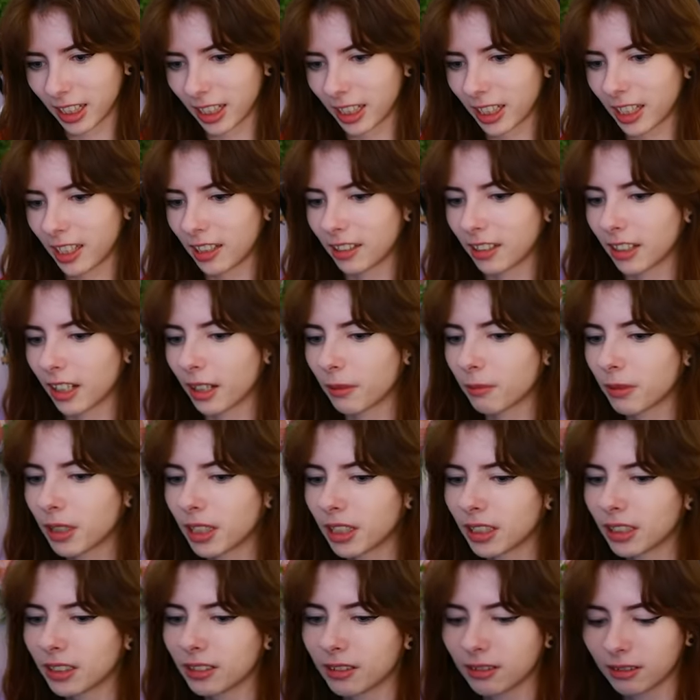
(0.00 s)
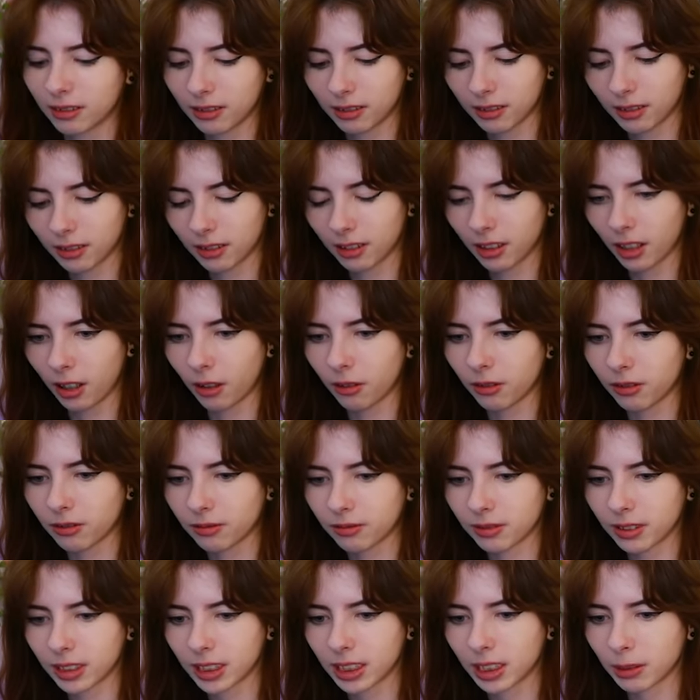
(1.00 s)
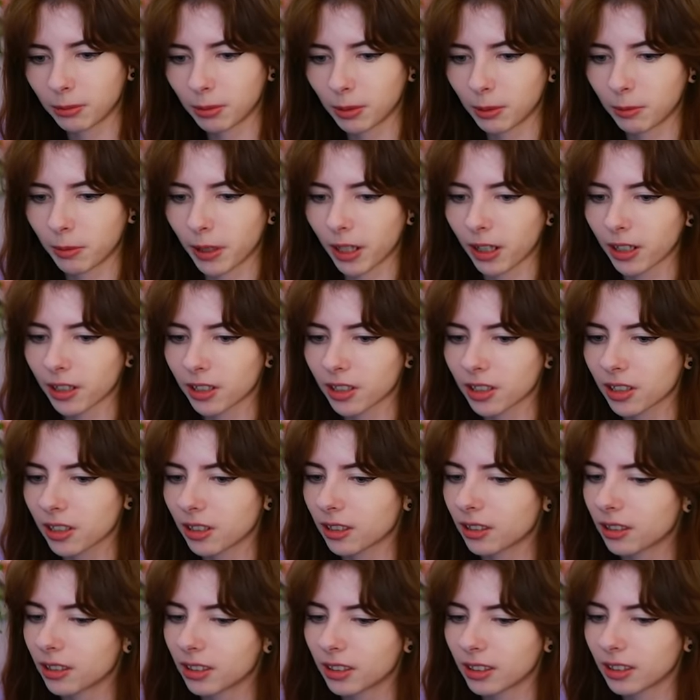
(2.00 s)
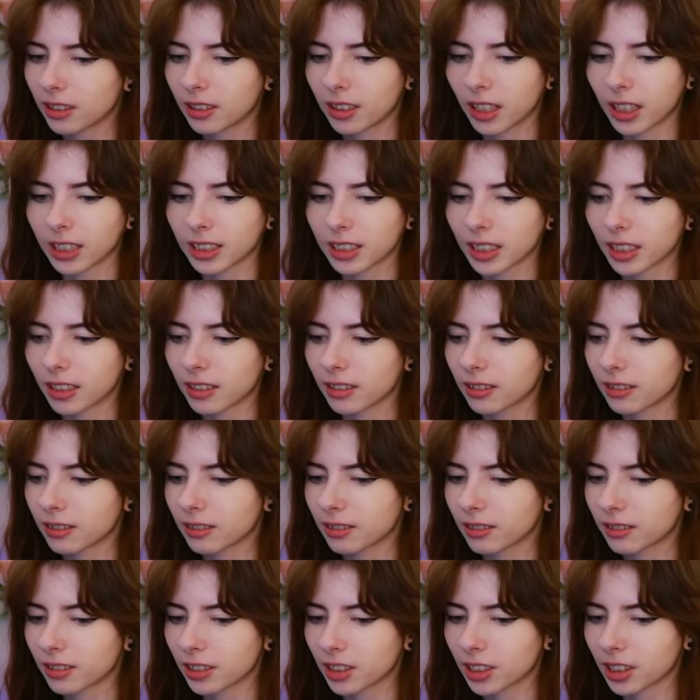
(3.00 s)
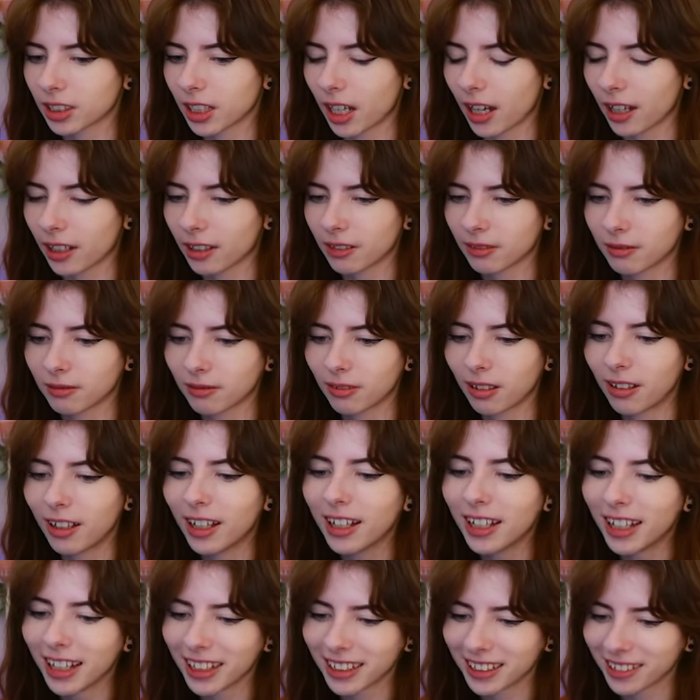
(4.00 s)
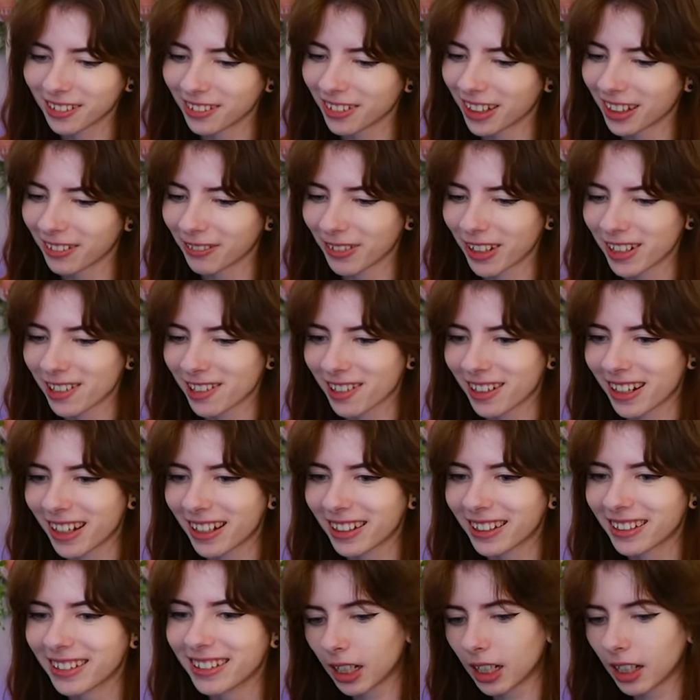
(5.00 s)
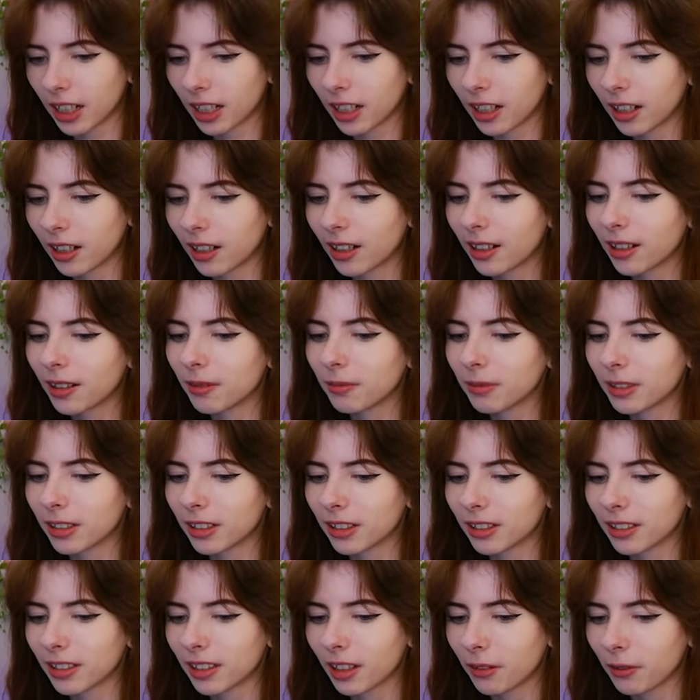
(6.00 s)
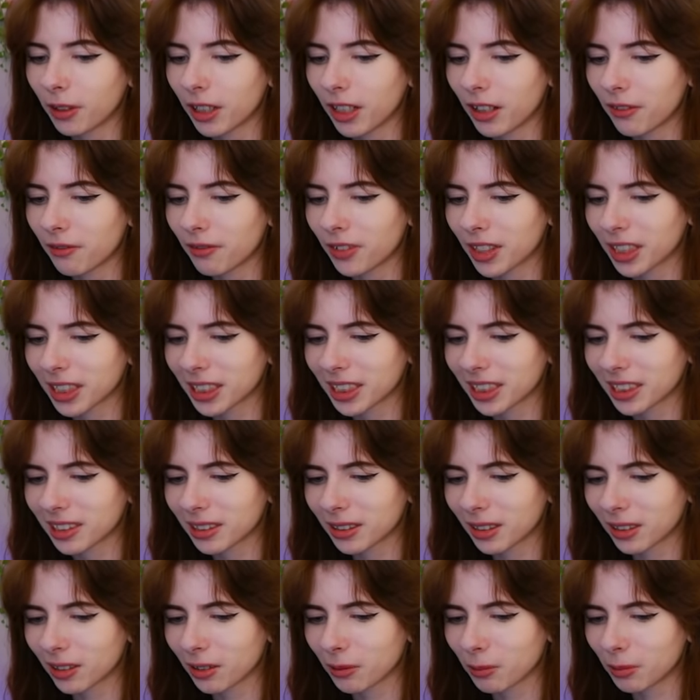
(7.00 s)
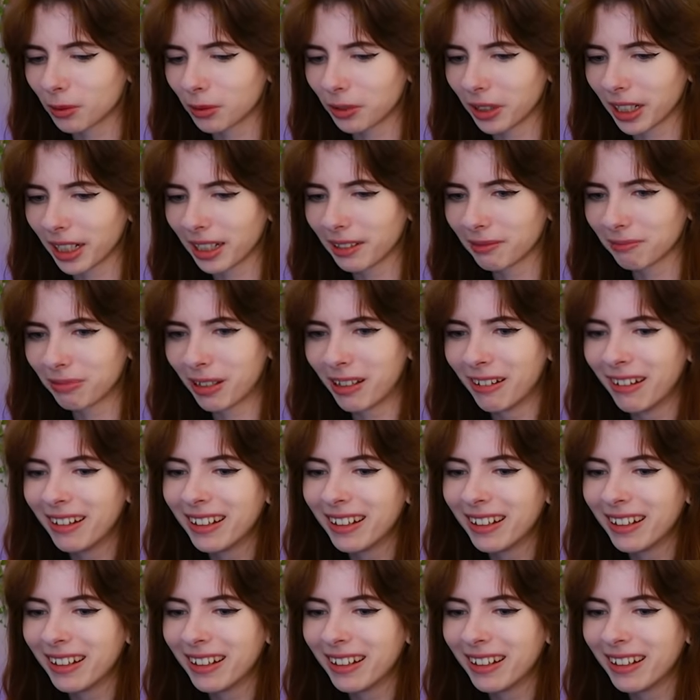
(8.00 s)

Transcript: I can't type. No, simply perish. That's it. Just die. I don't like Measurehead. Um, then we have this little boy.